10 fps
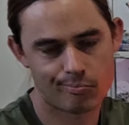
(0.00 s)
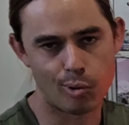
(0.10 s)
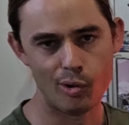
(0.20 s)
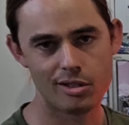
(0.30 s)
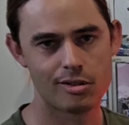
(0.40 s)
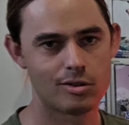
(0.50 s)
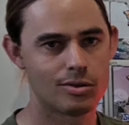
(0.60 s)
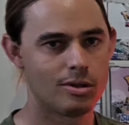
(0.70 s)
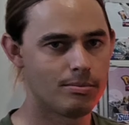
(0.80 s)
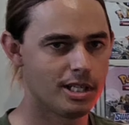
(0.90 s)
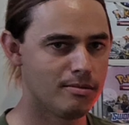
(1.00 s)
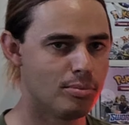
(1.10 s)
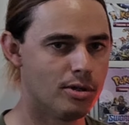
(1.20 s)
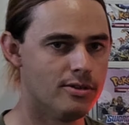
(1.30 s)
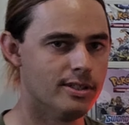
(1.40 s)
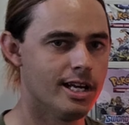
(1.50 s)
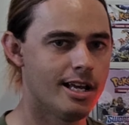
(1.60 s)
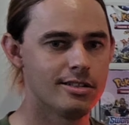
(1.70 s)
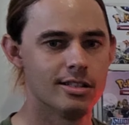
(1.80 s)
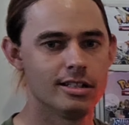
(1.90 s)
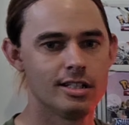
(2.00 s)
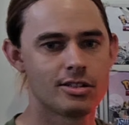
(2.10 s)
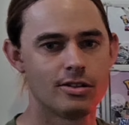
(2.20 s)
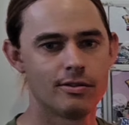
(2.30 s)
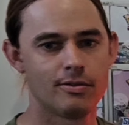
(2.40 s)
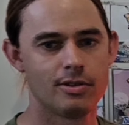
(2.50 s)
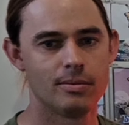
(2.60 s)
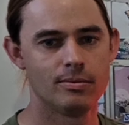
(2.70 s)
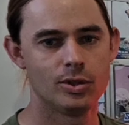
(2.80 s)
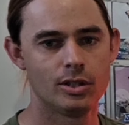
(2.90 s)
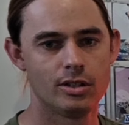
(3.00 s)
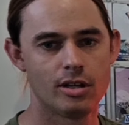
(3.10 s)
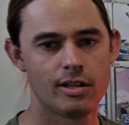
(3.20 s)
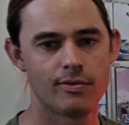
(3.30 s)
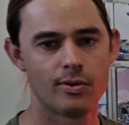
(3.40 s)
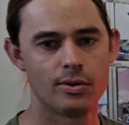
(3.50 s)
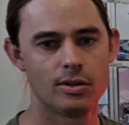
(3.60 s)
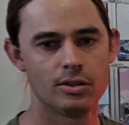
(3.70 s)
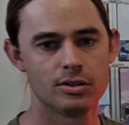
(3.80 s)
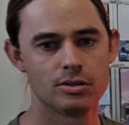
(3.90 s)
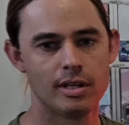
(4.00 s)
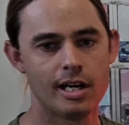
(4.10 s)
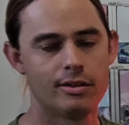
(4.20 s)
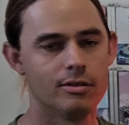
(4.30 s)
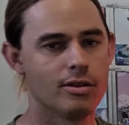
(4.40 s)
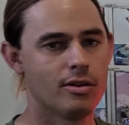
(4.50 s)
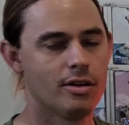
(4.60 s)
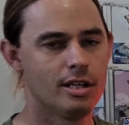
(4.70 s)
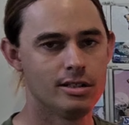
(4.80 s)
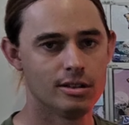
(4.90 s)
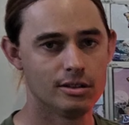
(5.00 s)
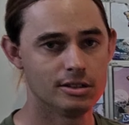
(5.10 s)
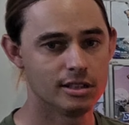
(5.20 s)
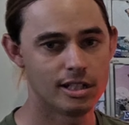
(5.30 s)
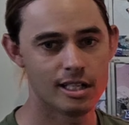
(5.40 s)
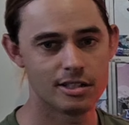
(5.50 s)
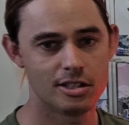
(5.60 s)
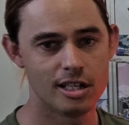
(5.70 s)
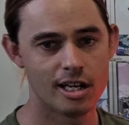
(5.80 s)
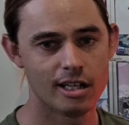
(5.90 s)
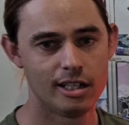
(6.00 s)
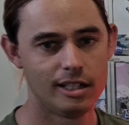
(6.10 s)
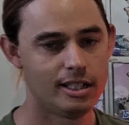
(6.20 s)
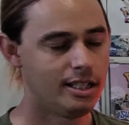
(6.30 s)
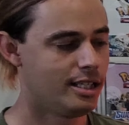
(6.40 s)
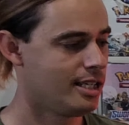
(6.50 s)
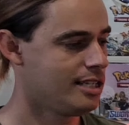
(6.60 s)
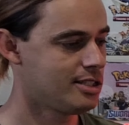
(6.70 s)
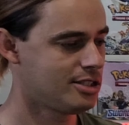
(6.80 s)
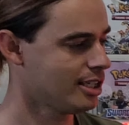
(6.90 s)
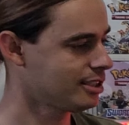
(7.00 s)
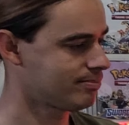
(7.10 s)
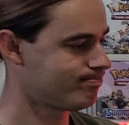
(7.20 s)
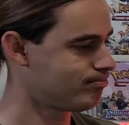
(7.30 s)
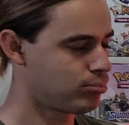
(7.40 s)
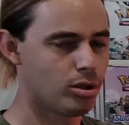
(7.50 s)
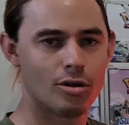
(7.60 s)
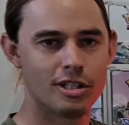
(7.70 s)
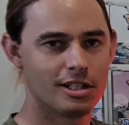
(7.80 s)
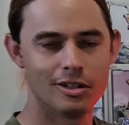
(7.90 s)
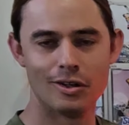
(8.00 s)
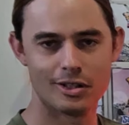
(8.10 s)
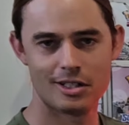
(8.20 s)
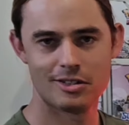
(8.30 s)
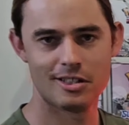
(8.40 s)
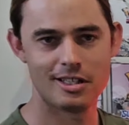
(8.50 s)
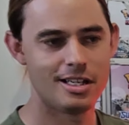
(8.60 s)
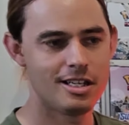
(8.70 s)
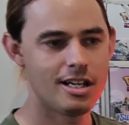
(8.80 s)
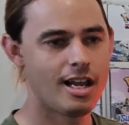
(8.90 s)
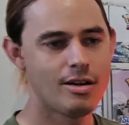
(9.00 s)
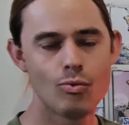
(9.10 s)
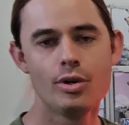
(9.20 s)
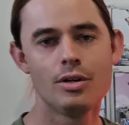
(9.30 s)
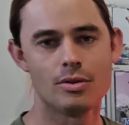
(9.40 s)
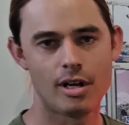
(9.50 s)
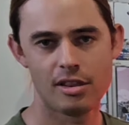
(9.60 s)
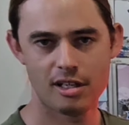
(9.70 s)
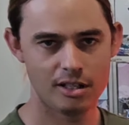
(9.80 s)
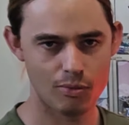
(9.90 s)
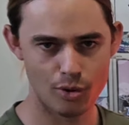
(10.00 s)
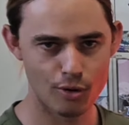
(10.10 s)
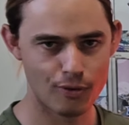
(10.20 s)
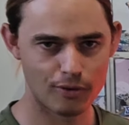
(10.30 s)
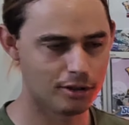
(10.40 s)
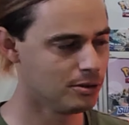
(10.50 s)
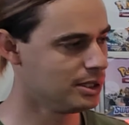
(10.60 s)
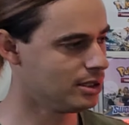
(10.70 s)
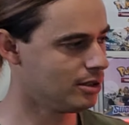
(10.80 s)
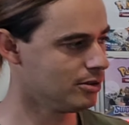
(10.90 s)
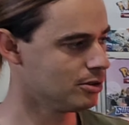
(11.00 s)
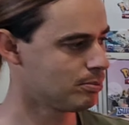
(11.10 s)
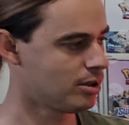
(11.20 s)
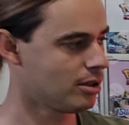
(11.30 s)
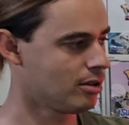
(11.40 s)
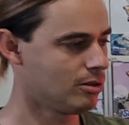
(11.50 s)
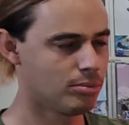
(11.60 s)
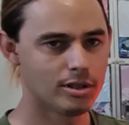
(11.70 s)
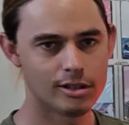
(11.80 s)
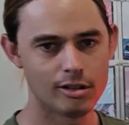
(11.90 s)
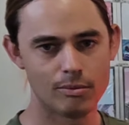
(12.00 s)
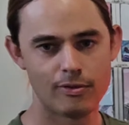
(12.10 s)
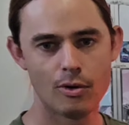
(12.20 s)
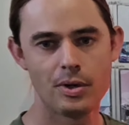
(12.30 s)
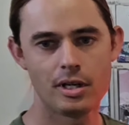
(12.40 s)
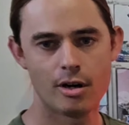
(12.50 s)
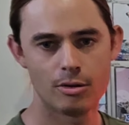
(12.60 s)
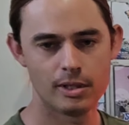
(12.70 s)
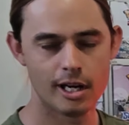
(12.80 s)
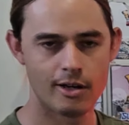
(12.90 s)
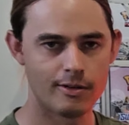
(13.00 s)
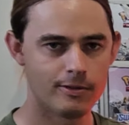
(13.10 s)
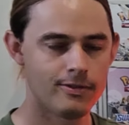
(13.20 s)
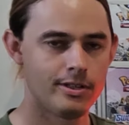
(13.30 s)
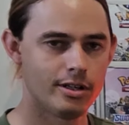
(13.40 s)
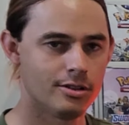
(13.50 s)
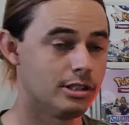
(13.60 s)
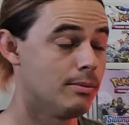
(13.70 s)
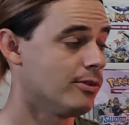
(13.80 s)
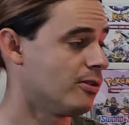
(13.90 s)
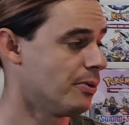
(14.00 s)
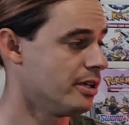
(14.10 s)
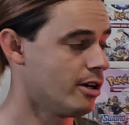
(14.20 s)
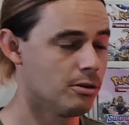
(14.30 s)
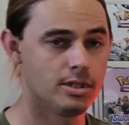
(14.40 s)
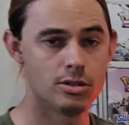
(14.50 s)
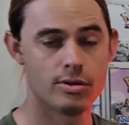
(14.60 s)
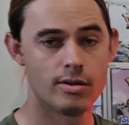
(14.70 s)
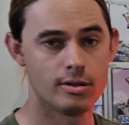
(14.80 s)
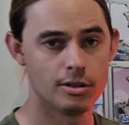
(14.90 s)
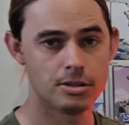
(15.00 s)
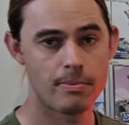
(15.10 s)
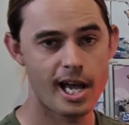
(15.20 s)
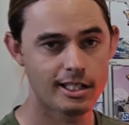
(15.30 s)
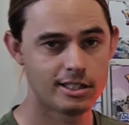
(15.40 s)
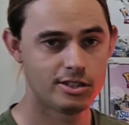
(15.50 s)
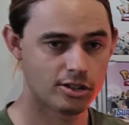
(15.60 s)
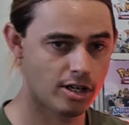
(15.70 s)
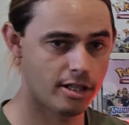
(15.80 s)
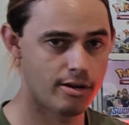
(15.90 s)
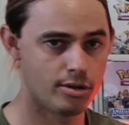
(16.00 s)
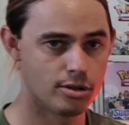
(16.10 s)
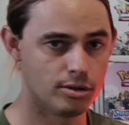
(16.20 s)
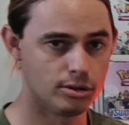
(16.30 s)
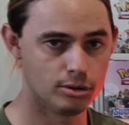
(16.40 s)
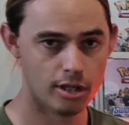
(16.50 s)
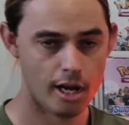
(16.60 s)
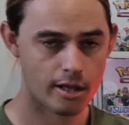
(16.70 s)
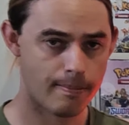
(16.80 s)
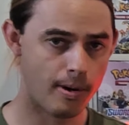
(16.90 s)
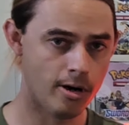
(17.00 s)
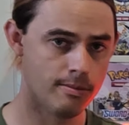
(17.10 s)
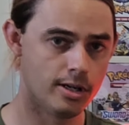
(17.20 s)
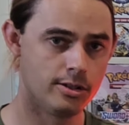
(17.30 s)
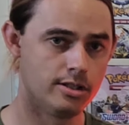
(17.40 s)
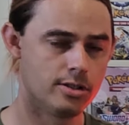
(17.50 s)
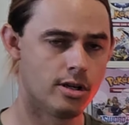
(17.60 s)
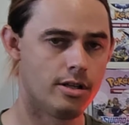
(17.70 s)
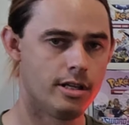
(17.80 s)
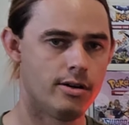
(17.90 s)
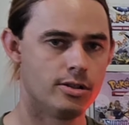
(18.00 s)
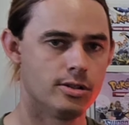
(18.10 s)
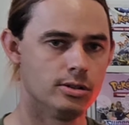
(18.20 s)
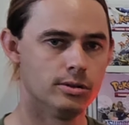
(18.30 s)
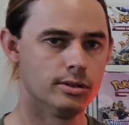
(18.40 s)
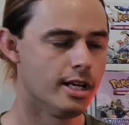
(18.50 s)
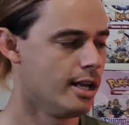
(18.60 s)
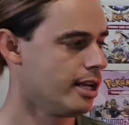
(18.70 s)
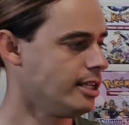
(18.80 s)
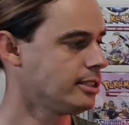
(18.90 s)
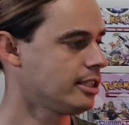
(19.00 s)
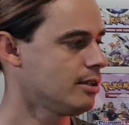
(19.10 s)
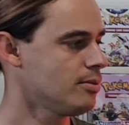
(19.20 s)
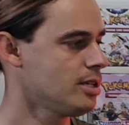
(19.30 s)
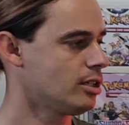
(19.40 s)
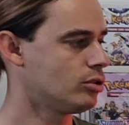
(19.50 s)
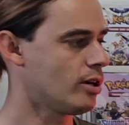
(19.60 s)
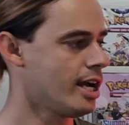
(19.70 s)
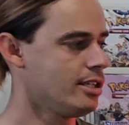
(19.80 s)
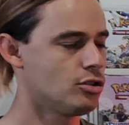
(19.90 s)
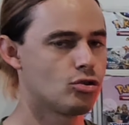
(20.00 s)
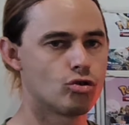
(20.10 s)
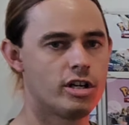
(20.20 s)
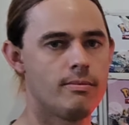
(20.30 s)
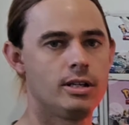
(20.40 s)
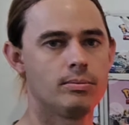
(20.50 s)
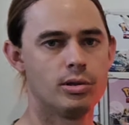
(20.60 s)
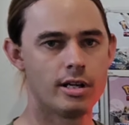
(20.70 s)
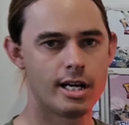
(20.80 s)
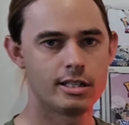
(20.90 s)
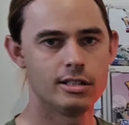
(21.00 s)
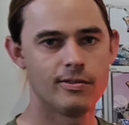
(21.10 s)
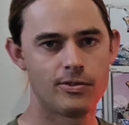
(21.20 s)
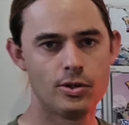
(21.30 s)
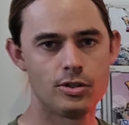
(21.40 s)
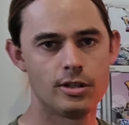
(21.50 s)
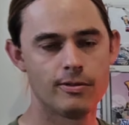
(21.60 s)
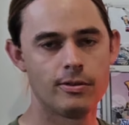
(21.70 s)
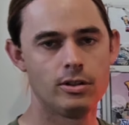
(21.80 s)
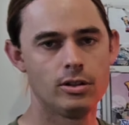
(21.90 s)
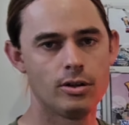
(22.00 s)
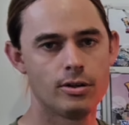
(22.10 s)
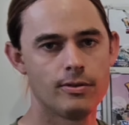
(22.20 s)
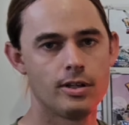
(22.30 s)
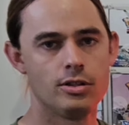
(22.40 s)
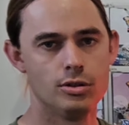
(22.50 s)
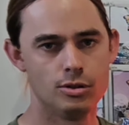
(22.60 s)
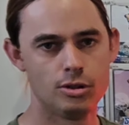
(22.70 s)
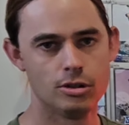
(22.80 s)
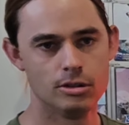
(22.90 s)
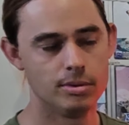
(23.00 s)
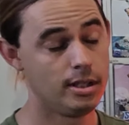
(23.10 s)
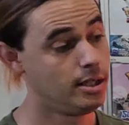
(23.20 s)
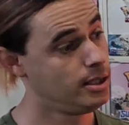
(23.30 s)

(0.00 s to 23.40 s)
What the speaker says: points sort of been proven, hasn't it? It's gone from, what, $94 to $113 in the last year. It's just plodding along, isn't it? And it will. I think it will for a little bit longer. It'll just plod along. Before we know it, it'll be $150, and then before we know it, it'll be $200. The packs inside there are too good. The promos inside there are too good. It's going to be a great streaming product in the future for a lot of YouTube